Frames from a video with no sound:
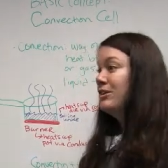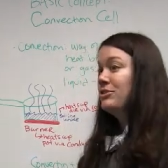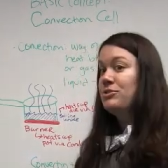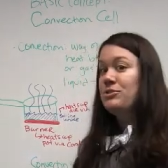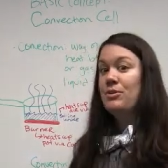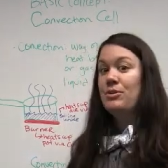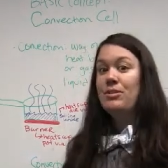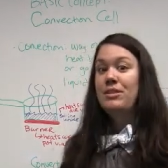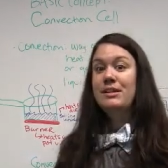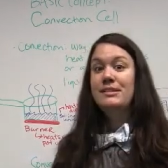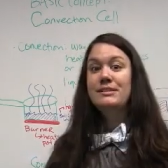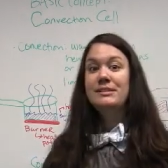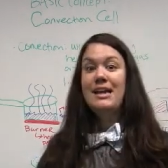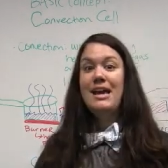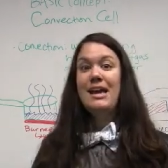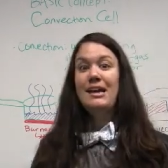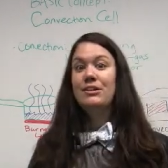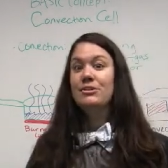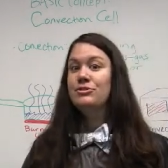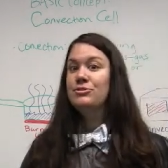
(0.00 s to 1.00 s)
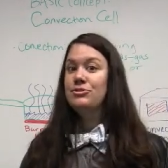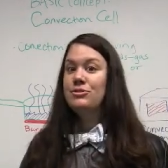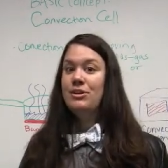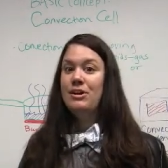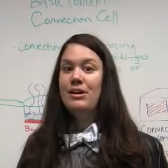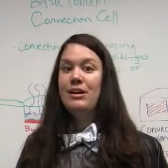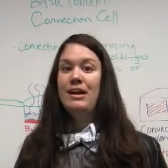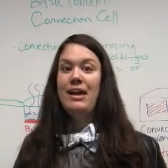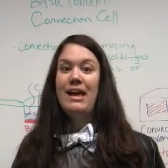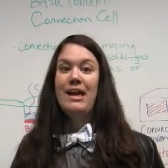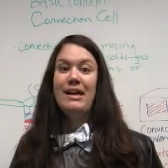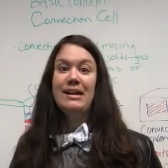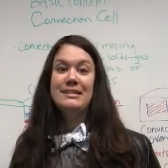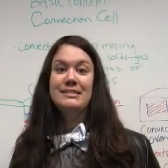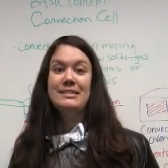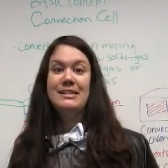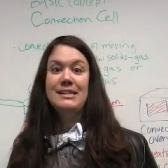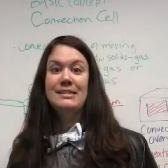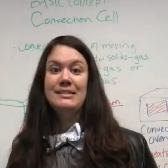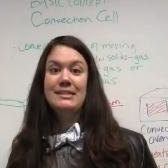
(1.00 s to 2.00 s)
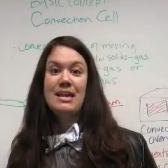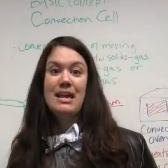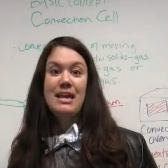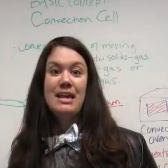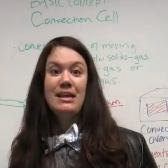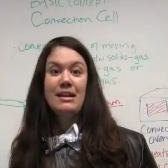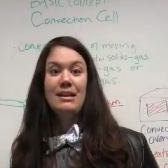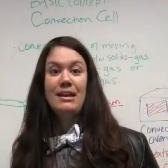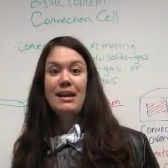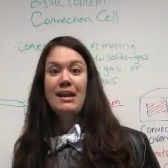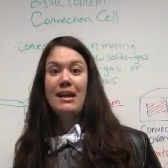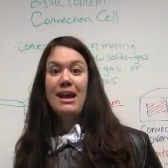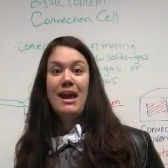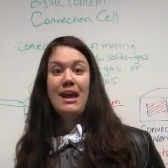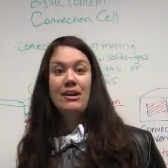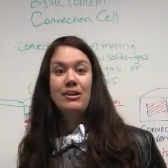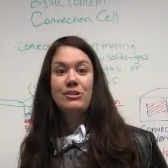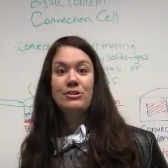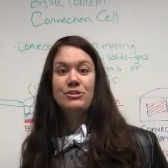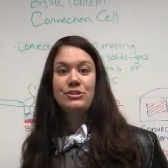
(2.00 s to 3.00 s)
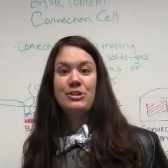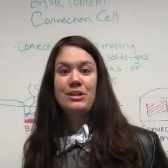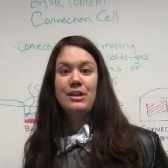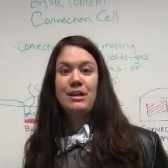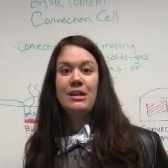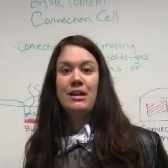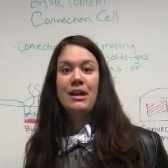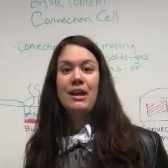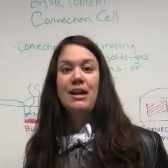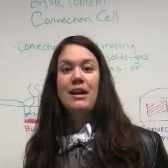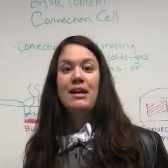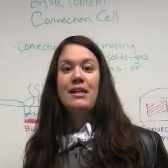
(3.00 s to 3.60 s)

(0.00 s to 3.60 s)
So this extra excess heat and energy